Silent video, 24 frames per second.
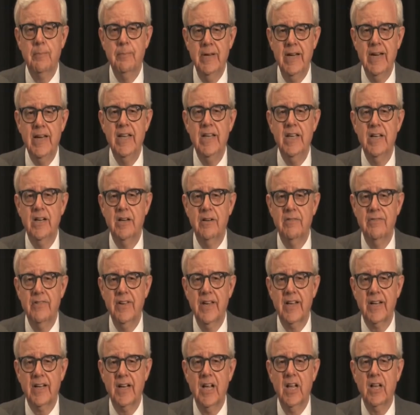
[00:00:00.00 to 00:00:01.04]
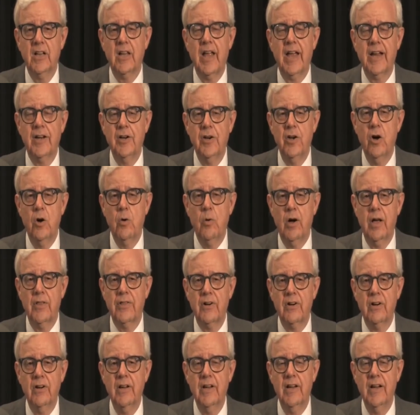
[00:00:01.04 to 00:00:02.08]
media event like no
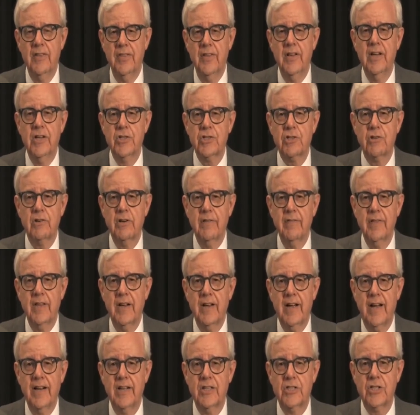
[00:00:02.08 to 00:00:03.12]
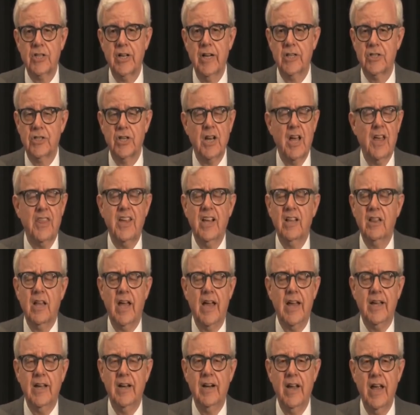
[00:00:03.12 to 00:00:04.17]
other in the history of the United States. Nothing
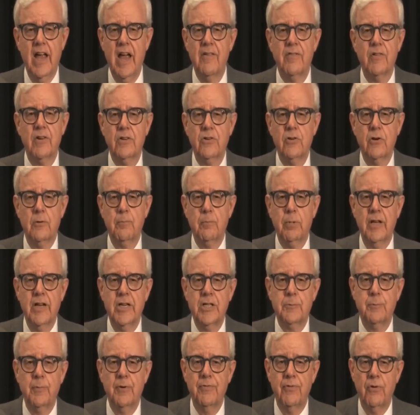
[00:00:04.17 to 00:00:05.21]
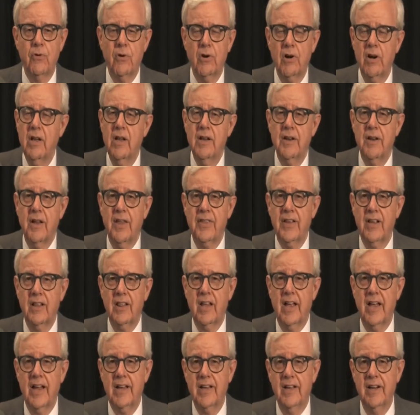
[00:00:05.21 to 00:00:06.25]
like it ever took place before. Nothing
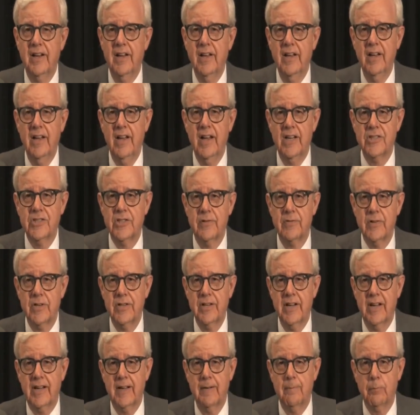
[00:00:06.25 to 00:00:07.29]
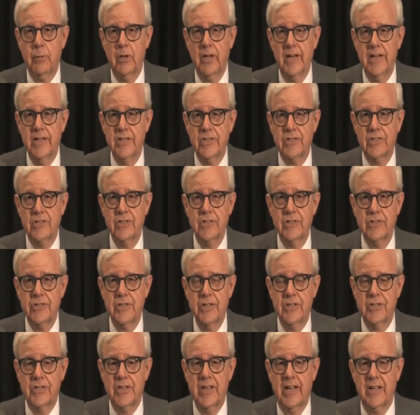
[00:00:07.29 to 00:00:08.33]
like it has ever taken place
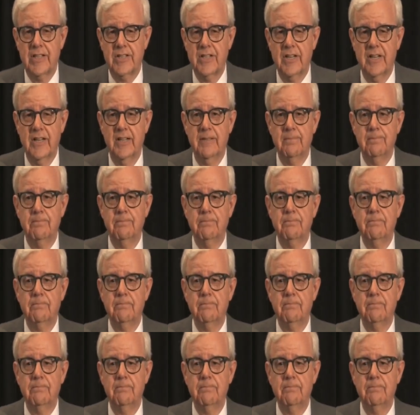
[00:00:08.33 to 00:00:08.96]
since that time.